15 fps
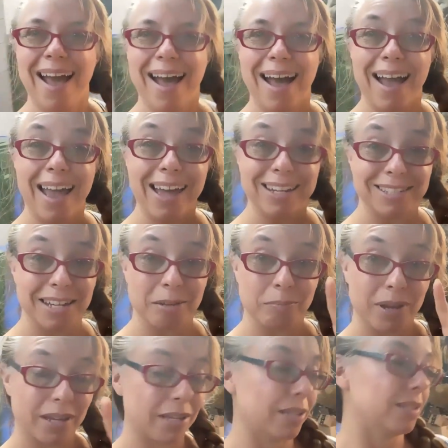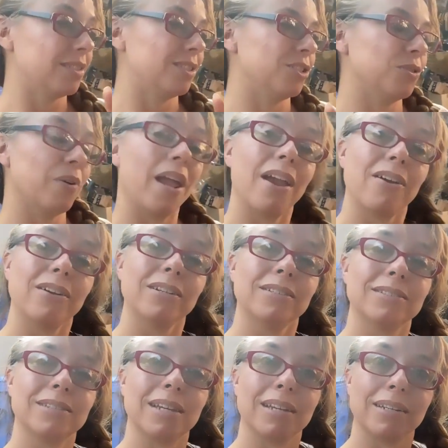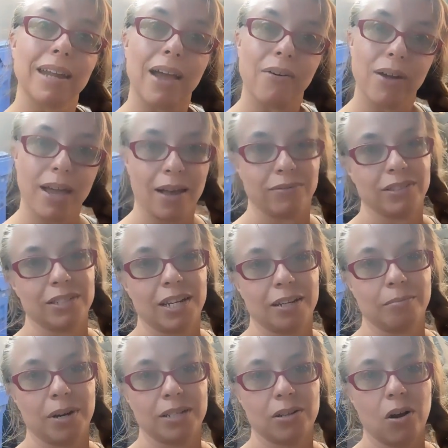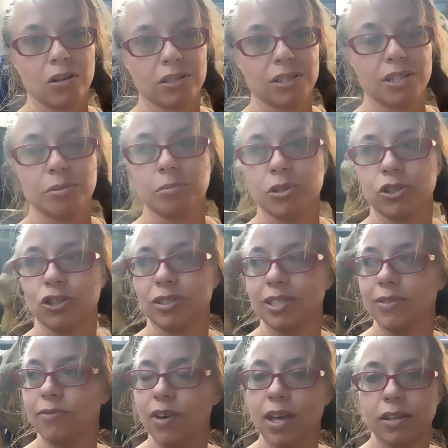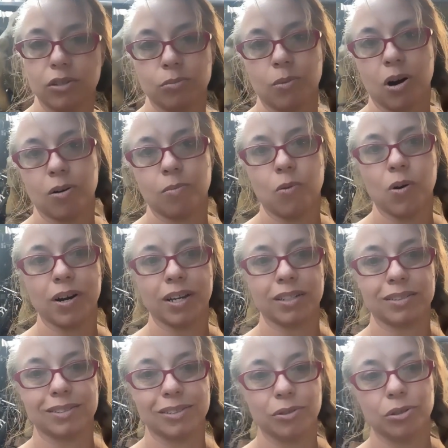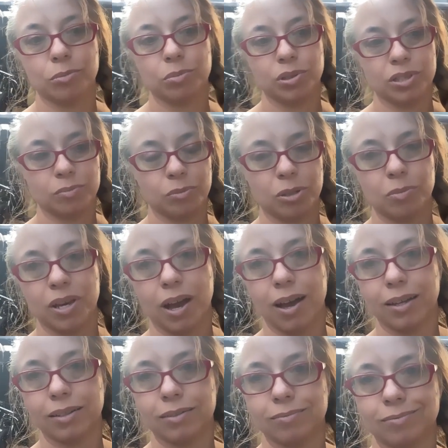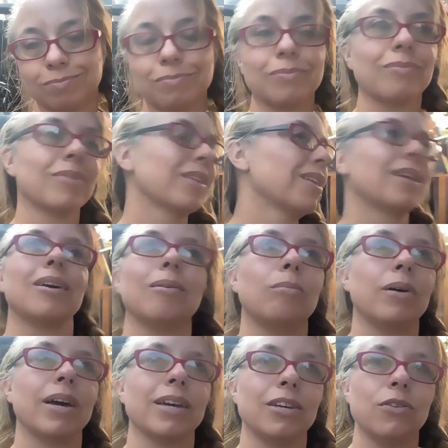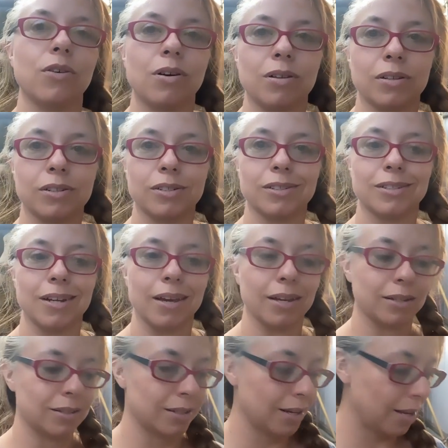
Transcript: I had to take my kids to errands and now I have to take my dog to the emergency vet tomorrow morning. So it puts me behind, but you all understand.